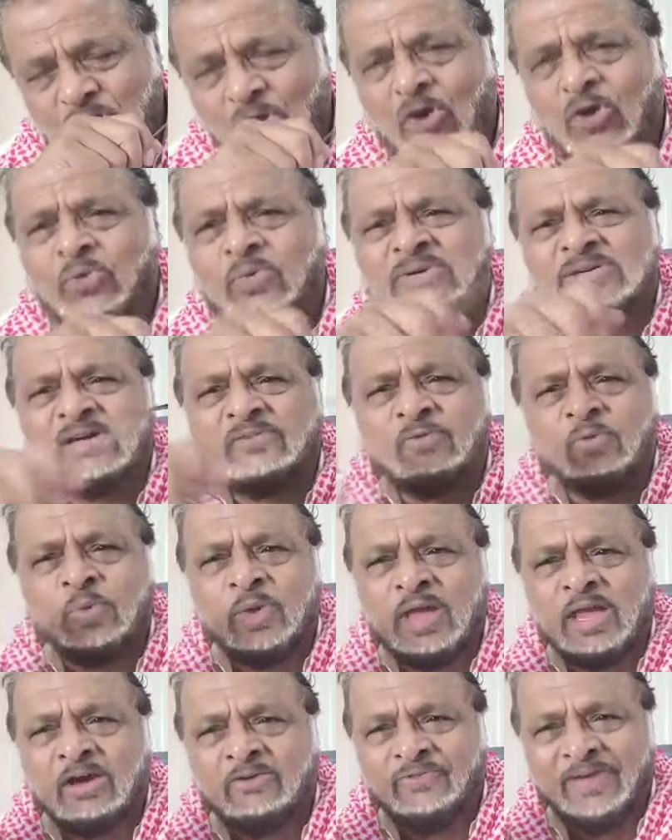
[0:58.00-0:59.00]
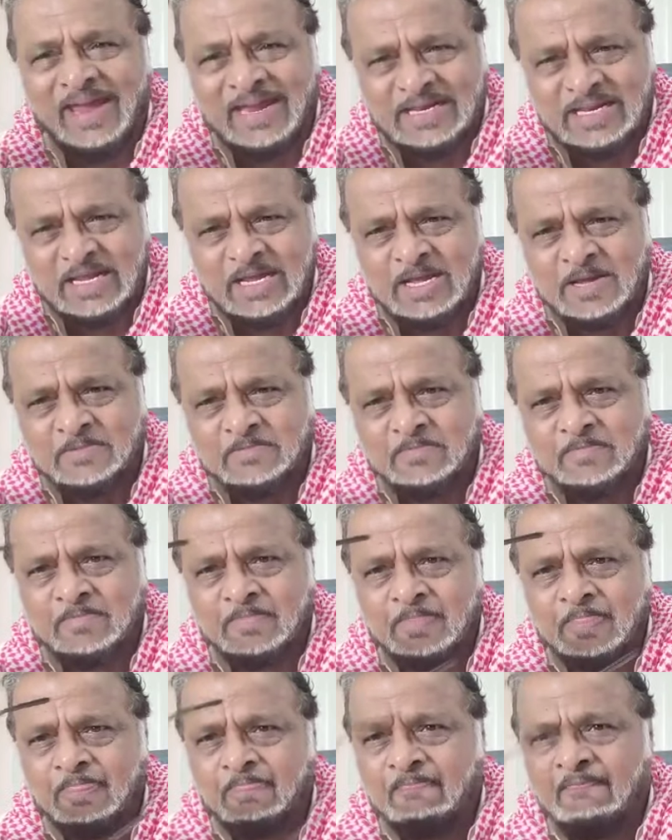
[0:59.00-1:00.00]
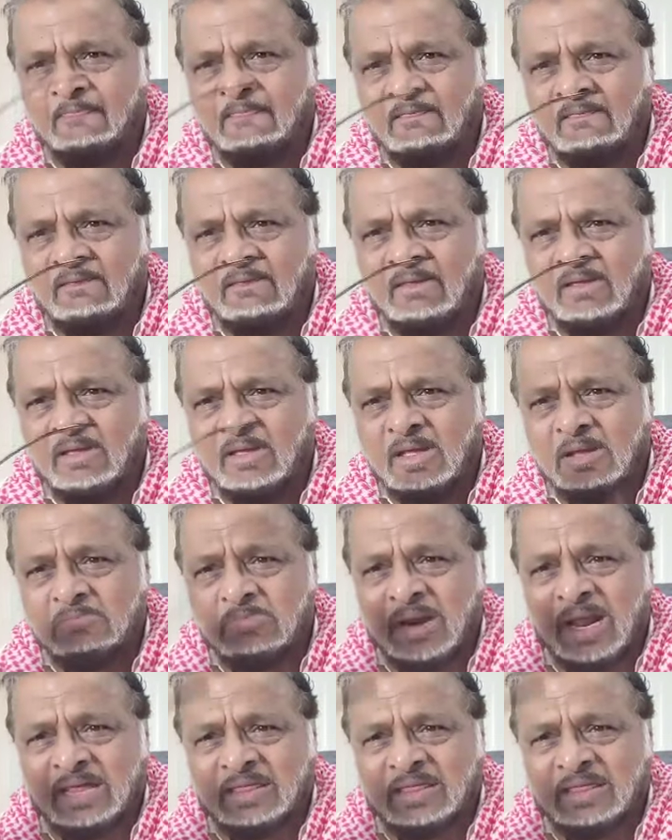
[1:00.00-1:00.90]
always have a way of hating him. But